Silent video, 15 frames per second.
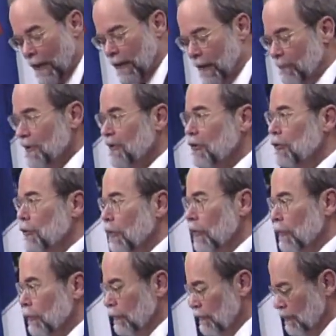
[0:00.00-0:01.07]
Let me
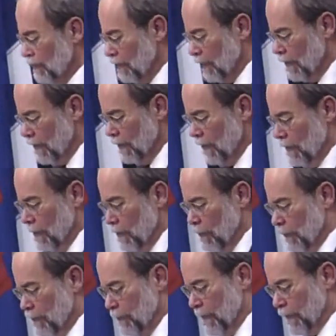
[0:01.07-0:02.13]
close
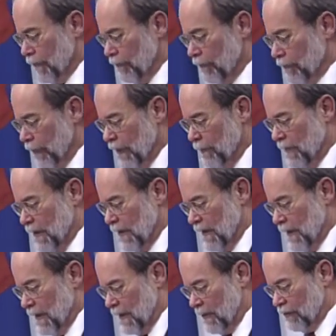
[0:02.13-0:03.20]
with Milton Friedman
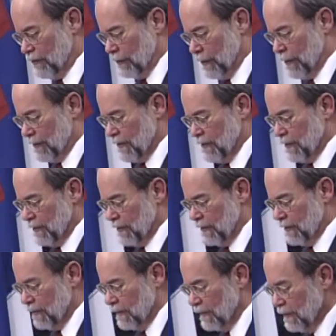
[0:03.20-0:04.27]
and then a short,
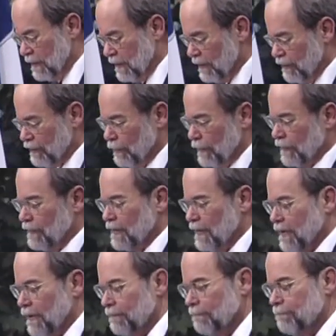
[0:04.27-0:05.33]
a short
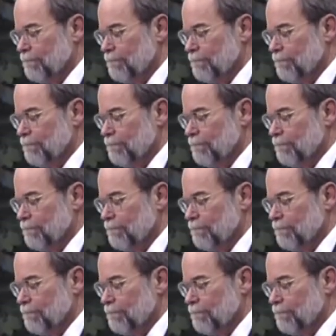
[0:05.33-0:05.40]
uh,